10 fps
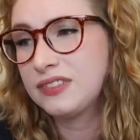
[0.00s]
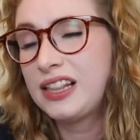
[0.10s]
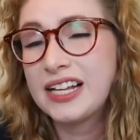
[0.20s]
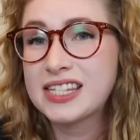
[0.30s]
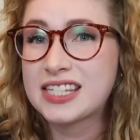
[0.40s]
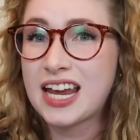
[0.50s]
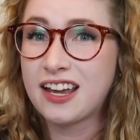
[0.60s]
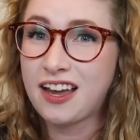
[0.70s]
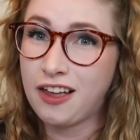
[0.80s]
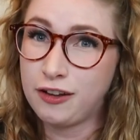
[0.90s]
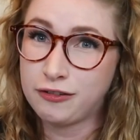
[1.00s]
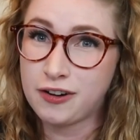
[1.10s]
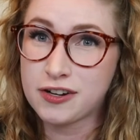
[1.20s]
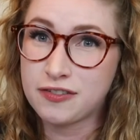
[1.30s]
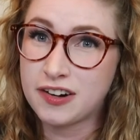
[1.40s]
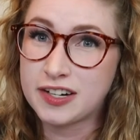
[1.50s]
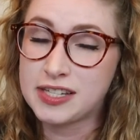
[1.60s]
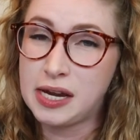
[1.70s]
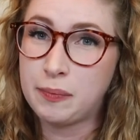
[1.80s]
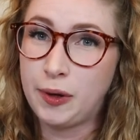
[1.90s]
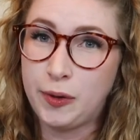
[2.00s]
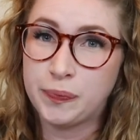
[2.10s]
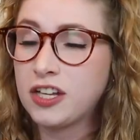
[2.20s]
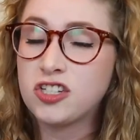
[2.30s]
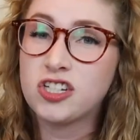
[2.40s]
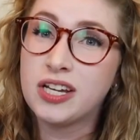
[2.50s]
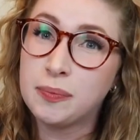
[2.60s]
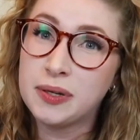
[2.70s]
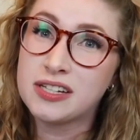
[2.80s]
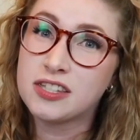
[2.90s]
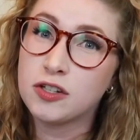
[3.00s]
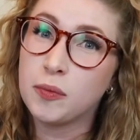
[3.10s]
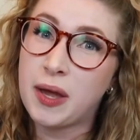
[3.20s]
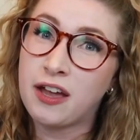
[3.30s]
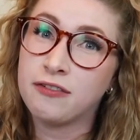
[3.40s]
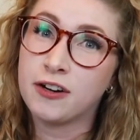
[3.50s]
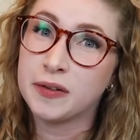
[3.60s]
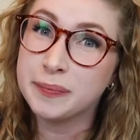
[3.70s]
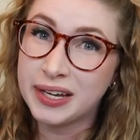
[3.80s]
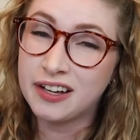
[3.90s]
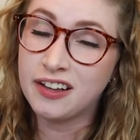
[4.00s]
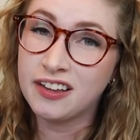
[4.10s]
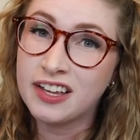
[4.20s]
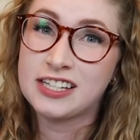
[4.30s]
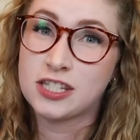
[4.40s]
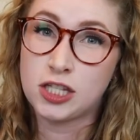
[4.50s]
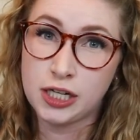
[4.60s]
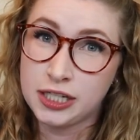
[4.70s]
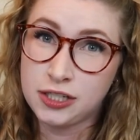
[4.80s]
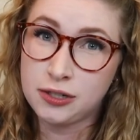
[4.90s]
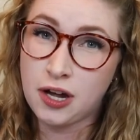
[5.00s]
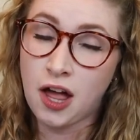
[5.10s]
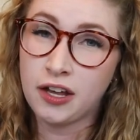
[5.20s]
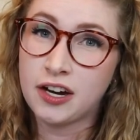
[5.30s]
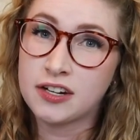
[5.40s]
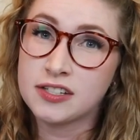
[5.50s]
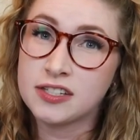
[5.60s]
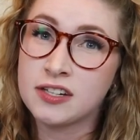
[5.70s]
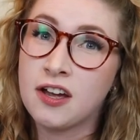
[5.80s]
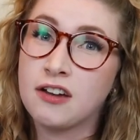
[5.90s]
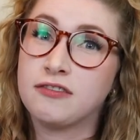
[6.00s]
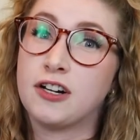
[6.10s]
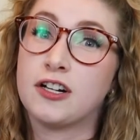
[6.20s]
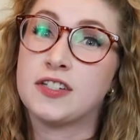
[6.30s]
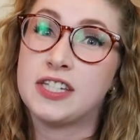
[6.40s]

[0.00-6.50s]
Let's take HelloFresh for example. The cheapest you'll pay for a meal is $32 for